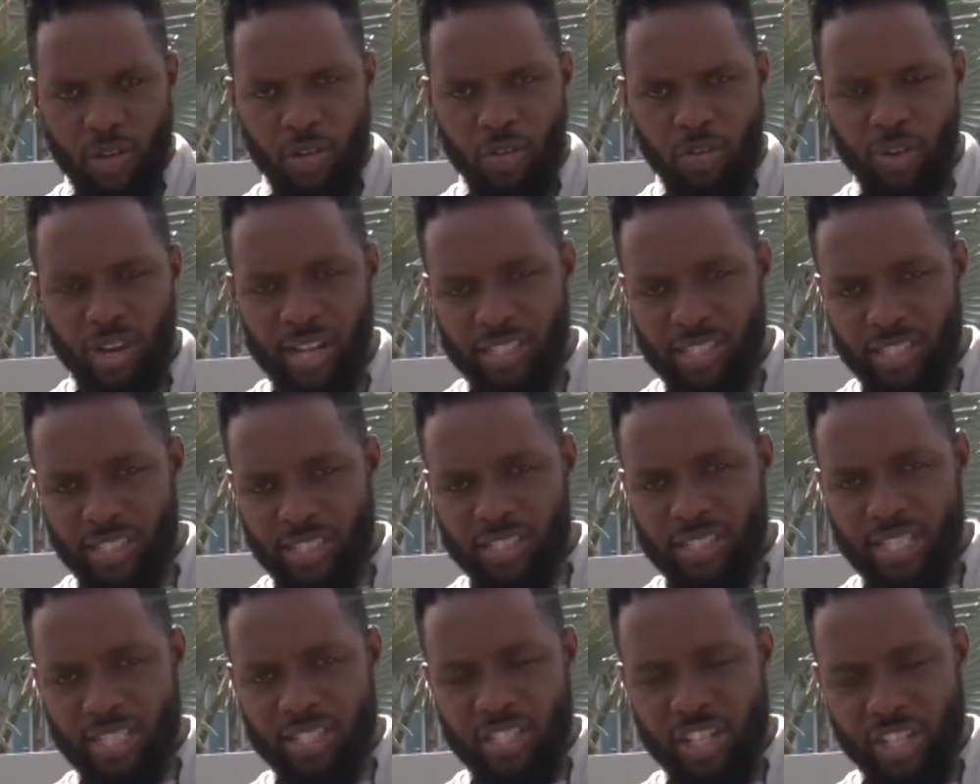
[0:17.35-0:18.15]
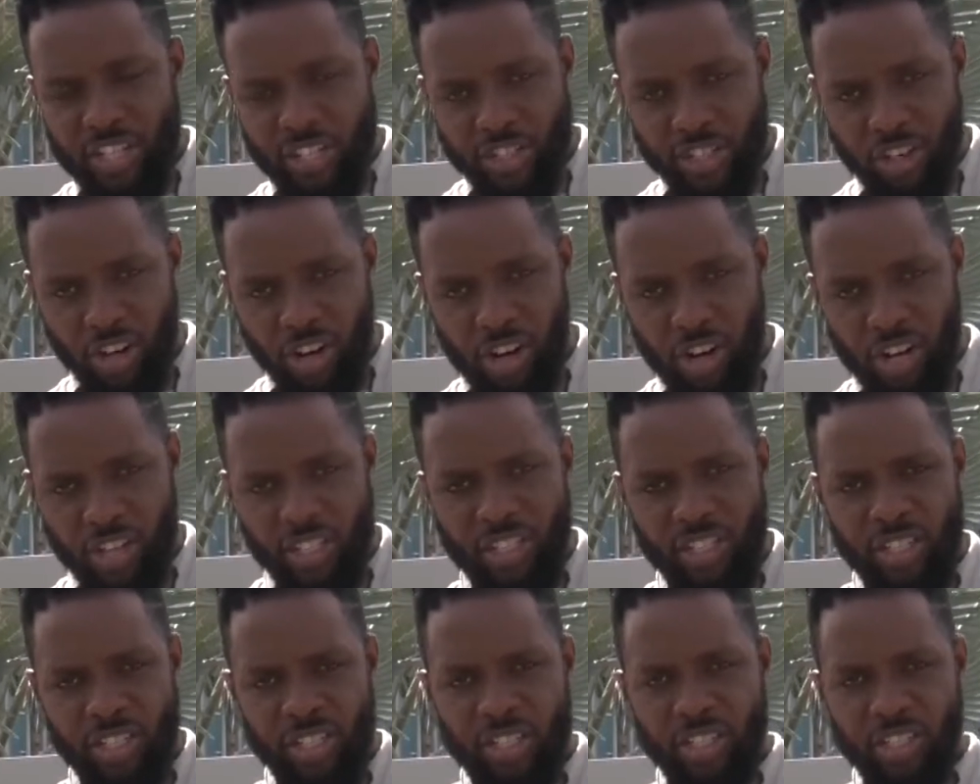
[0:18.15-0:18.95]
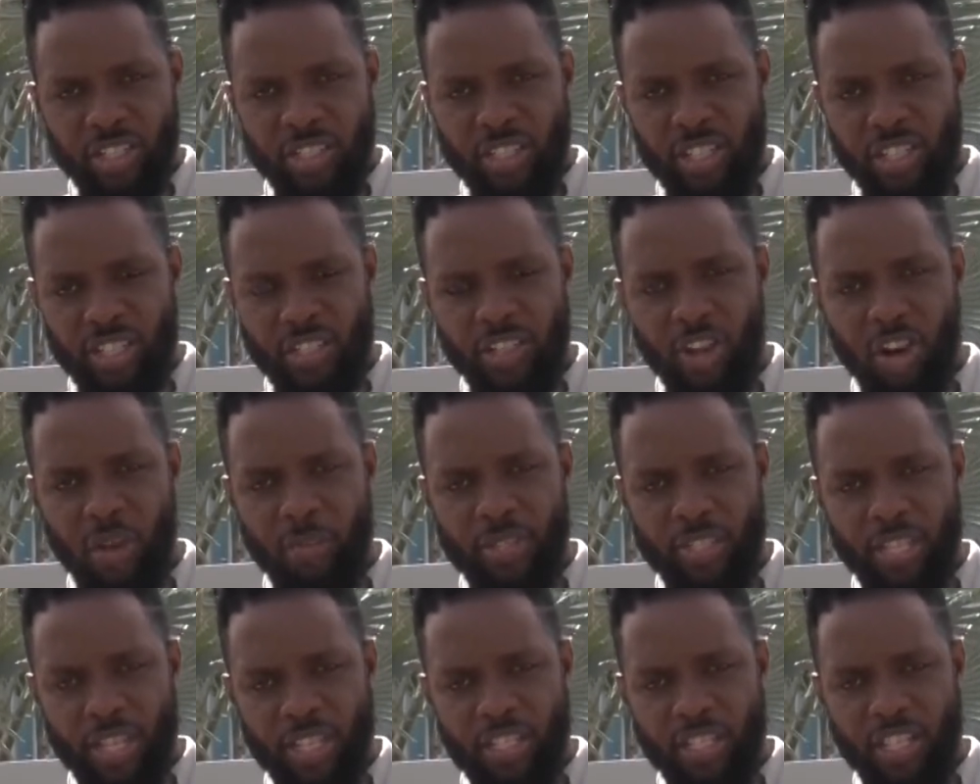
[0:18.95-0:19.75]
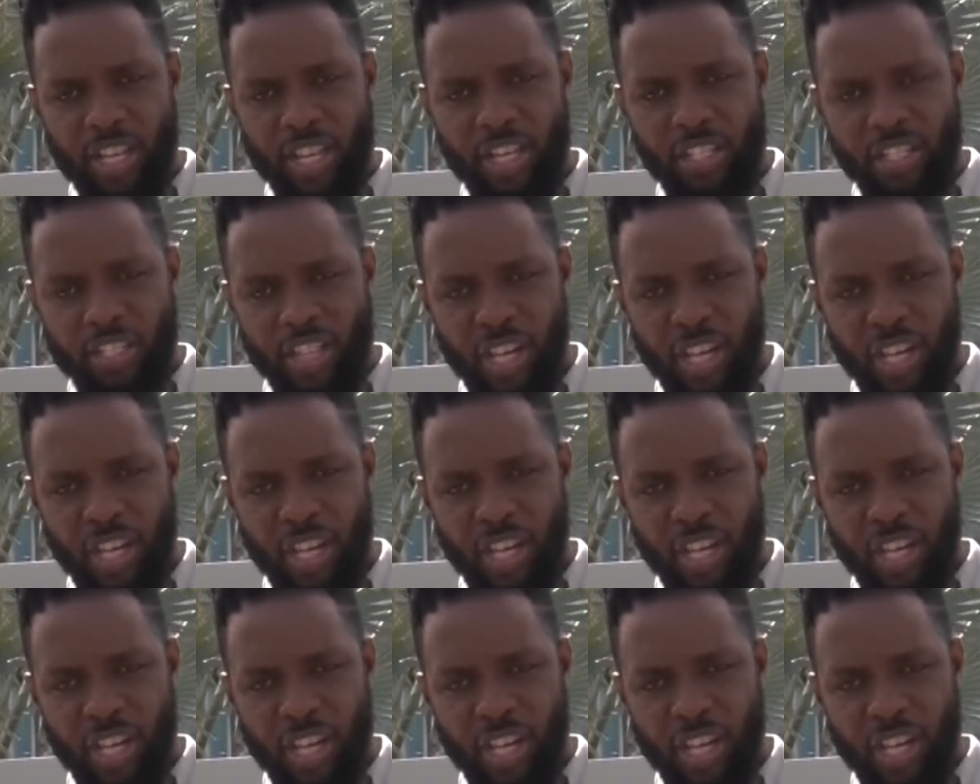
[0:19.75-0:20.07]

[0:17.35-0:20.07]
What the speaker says: Residents in St. George, St. Thomas and St.